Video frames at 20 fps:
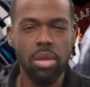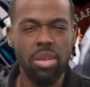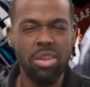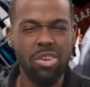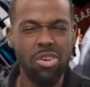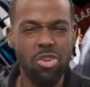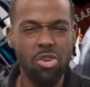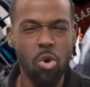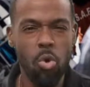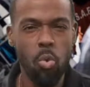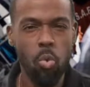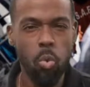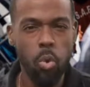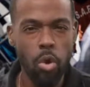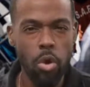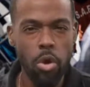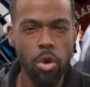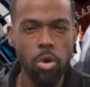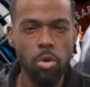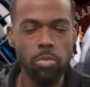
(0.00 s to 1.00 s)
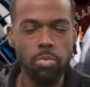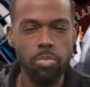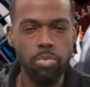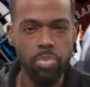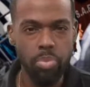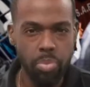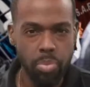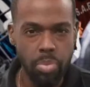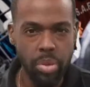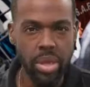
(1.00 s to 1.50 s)

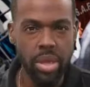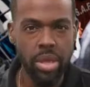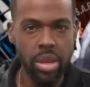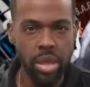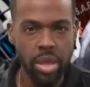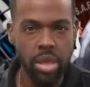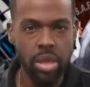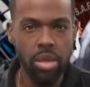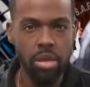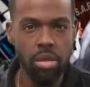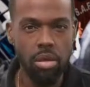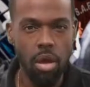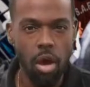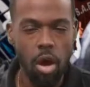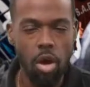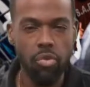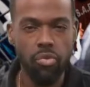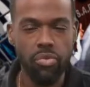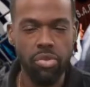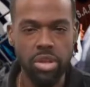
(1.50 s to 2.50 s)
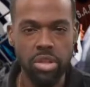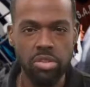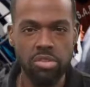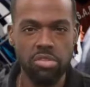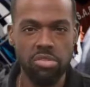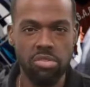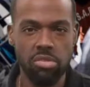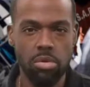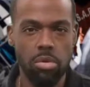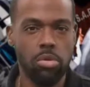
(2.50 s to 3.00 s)
world-beating
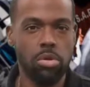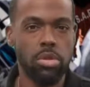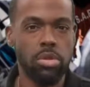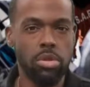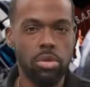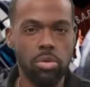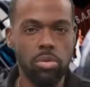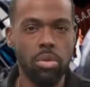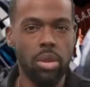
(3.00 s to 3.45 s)
offense on you.